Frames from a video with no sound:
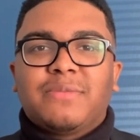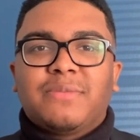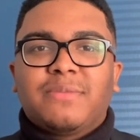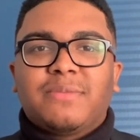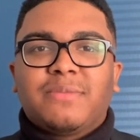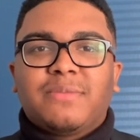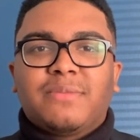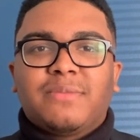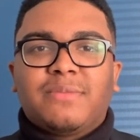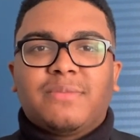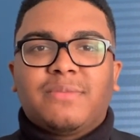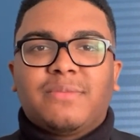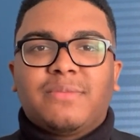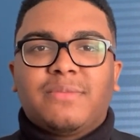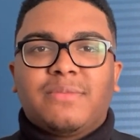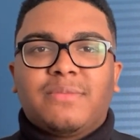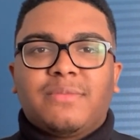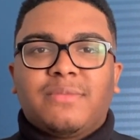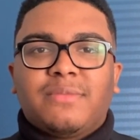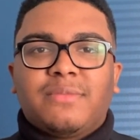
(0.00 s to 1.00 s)

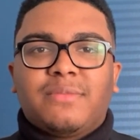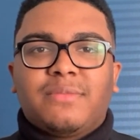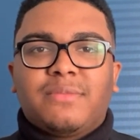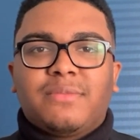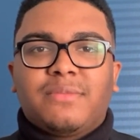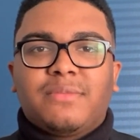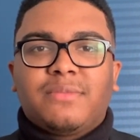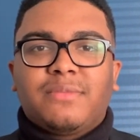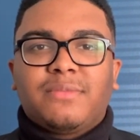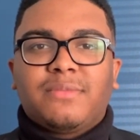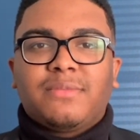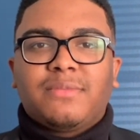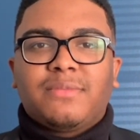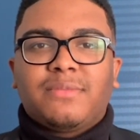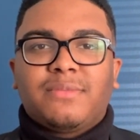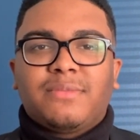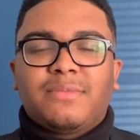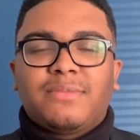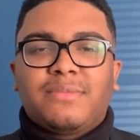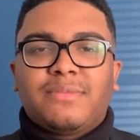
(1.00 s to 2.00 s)

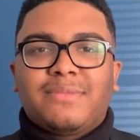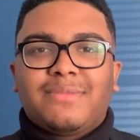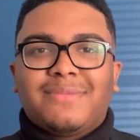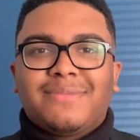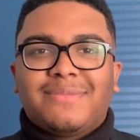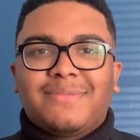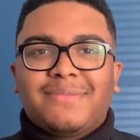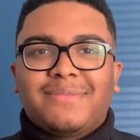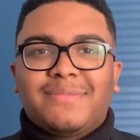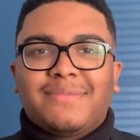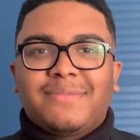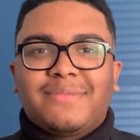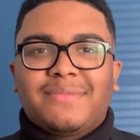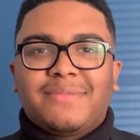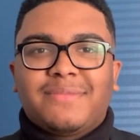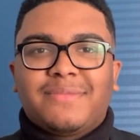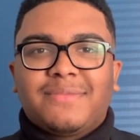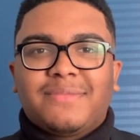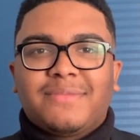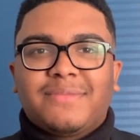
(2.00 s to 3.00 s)

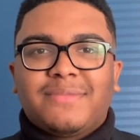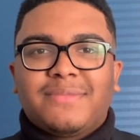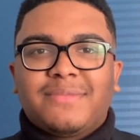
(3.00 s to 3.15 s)
This person isn't speaking.